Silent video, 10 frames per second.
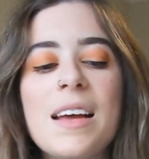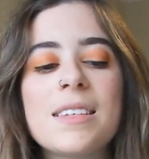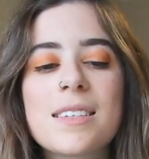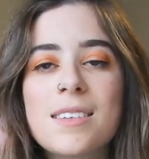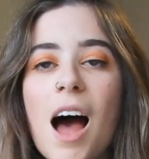
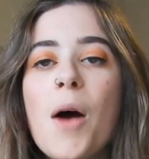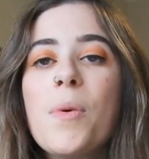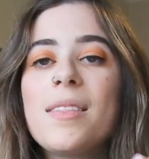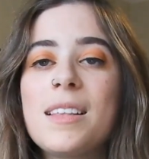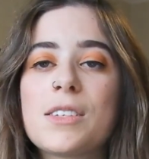Start
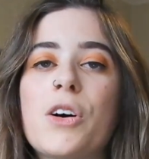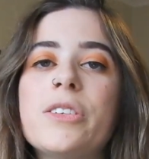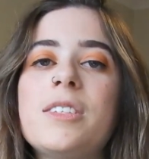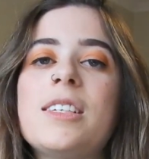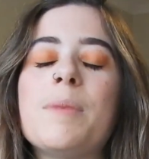with this
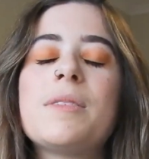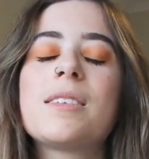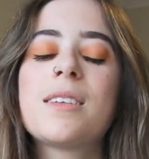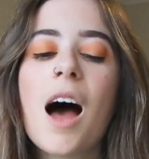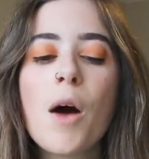concept,
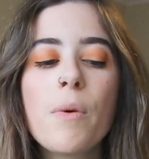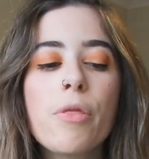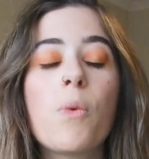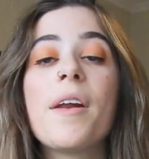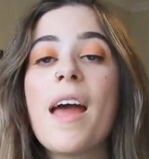start
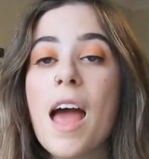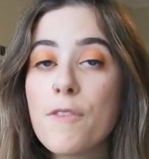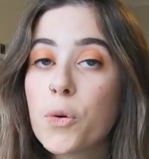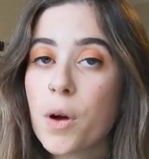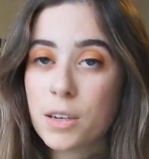with
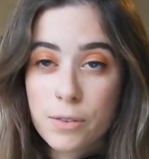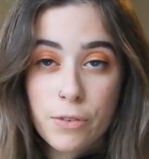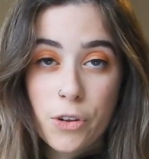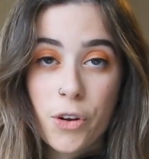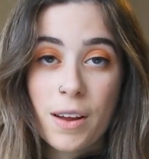whatever works
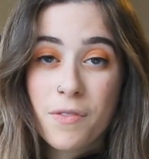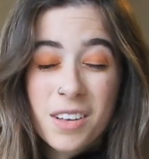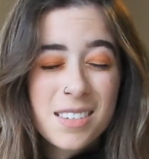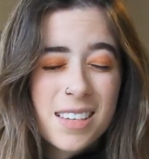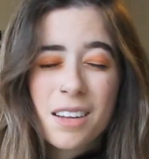for you. If
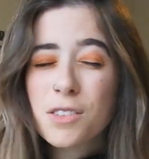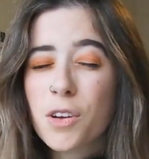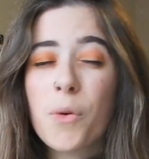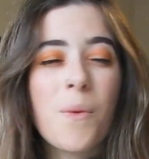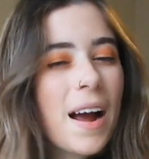this sounds
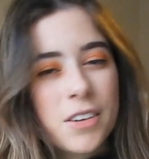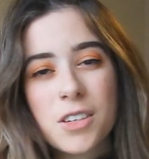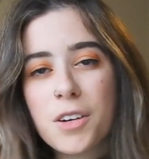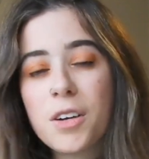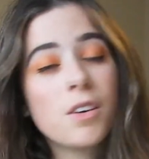so whack
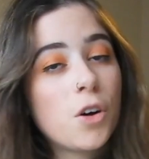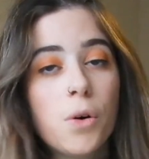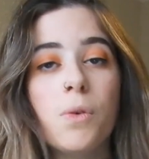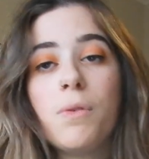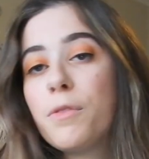to you,
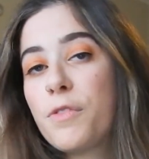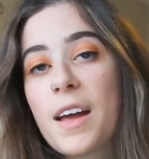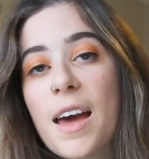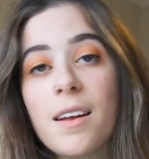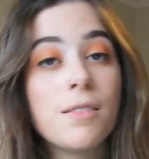cool,
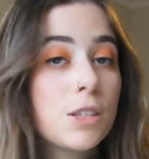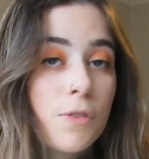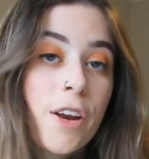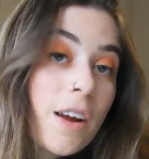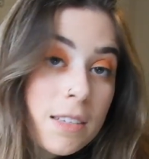forget it,
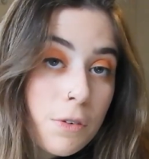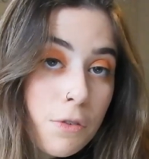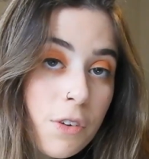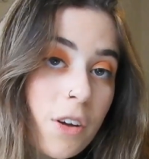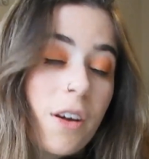this video isn't
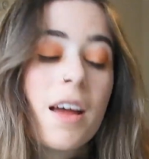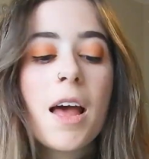for you.